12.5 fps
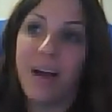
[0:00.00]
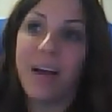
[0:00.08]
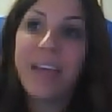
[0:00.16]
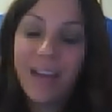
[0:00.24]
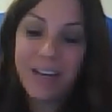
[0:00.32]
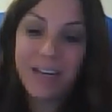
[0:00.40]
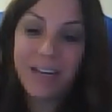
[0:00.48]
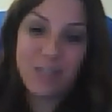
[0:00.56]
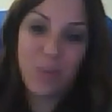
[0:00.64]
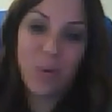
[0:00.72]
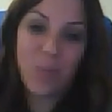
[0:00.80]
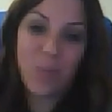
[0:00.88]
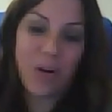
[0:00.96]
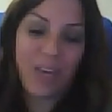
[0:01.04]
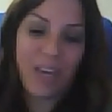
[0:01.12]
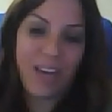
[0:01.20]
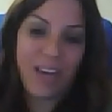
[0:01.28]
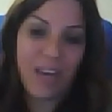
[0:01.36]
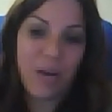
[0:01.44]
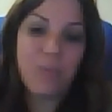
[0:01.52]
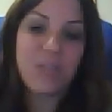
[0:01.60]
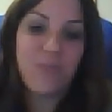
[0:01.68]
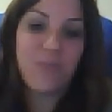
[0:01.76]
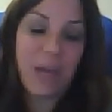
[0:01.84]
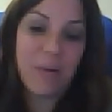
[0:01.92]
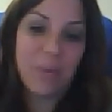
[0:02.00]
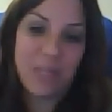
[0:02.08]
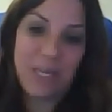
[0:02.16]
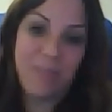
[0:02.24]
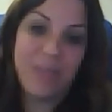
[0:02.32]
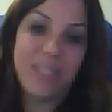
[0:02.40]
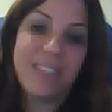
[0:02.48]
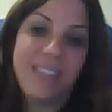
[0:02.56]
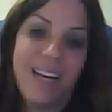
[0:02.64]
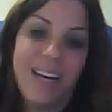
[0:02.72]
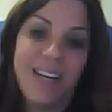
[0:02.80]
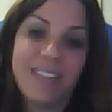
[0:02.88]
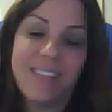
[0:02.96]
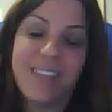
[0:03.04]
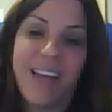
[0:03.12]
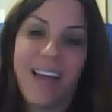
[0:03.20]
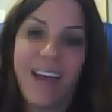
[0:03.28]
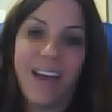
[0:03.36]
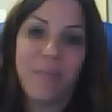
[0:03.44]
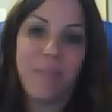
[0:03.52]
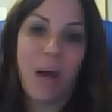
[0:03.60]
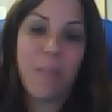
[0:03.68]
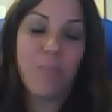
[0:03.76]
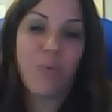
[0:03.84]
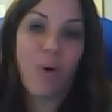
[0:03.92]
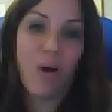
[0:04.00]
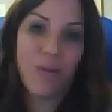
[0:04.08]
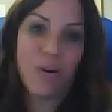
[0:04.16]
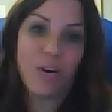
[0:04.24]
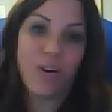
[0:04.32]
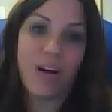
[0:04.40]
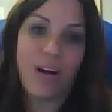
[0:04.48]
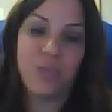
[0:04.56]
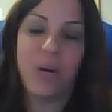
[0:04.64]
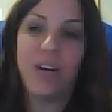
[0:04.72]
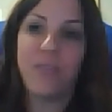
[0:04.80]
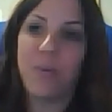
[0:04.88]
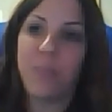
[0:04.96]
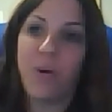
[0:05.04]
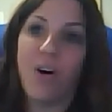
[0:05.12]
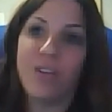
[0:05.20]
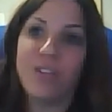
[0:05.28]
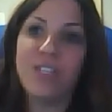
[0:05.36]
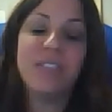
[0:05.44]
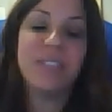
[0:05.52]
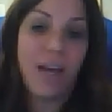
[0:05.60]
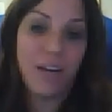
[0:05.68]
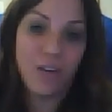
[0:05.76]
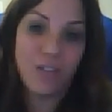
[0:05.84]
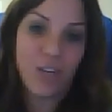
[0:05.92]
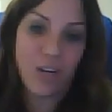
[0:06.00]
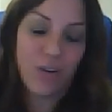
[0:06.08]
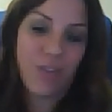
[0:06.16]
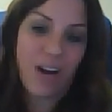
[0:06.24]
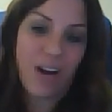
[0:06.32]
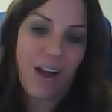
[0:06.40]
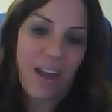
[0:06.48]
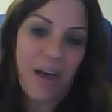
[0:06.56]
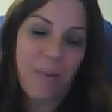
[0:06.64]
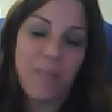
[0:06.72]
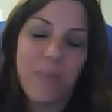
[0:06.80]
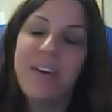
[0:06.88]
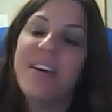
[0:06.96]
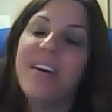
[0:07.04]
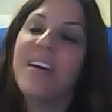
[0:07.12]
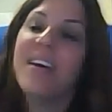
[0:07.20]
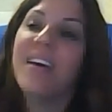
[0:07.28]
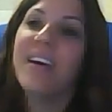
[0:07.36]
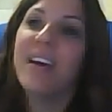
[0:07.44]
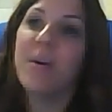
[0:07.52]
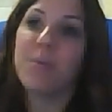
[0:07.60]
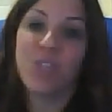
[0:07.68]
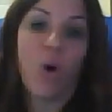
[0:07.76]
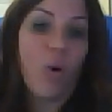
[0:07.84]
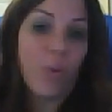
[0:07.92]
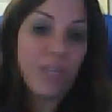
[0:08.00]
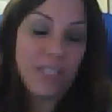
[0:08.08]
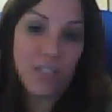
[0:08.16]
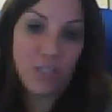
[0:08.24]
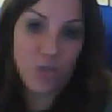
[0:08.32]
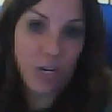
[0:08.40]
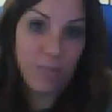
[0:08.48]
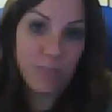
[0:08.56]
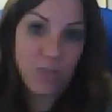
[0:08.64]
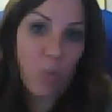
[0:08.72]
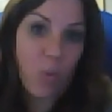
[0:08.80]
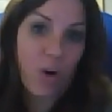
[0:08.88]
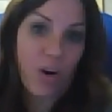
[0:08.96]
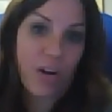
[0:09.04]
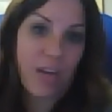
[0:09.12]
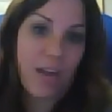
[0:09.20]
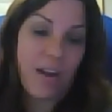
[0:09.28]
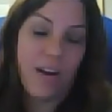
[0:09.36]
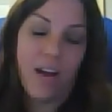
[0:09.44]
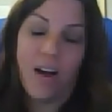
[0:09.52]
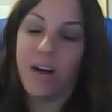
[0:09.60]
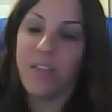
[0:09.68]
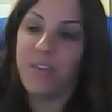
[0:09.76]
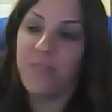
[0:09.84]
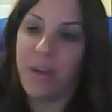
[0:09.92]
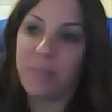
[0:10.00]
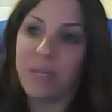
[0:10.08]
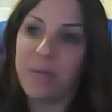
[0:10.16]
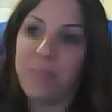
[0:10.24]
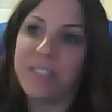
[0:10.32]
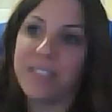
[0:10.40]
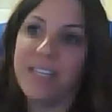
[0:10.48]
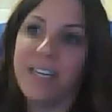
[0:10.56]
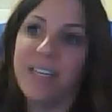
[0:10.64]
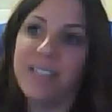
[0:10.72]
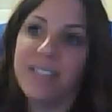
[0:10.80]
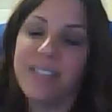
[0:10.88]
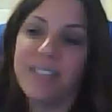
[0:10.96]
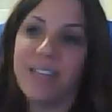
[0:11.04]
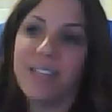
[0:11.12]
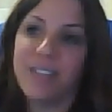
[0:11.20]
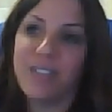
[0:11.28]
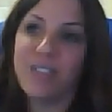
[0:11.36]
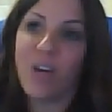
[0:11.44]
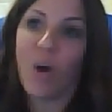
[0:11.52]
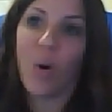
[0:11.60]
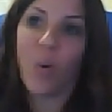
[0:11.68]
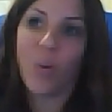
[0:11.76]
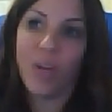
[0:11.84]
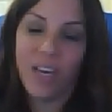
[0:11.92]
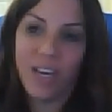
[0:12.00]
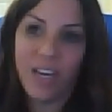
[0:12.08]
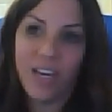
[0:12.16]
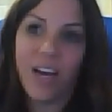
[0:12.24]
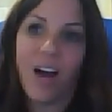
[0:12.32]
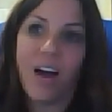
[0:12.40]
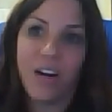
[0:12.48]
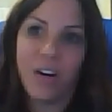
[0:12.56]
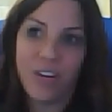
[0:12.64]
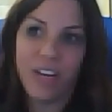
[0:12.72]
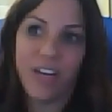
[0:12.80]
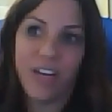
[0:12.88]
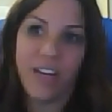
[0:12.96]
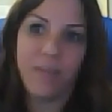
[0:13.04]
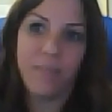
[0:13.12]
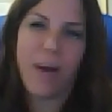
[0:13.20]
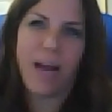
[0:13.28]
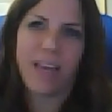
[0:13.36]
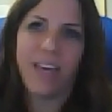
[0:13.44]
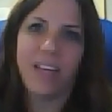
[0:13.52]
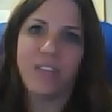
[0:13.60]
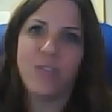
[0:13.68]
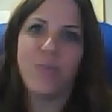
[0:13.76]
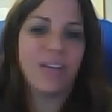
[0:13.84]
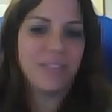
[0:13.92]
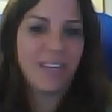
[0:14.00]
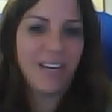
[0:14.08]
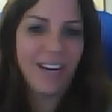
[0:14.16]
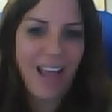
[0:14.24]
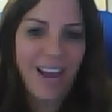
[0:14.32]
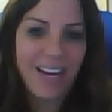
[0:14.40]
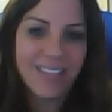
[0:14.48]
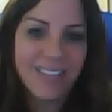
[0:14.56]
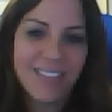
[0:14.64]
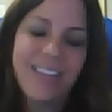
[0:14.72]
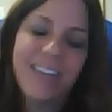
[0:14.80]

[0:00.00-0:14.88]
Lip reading: getting into woodworking, it was a family business. And my brother graduated from college. He's 10 years younger than I am. It was always his dream to work in the family business. And so he hired in back in 2008.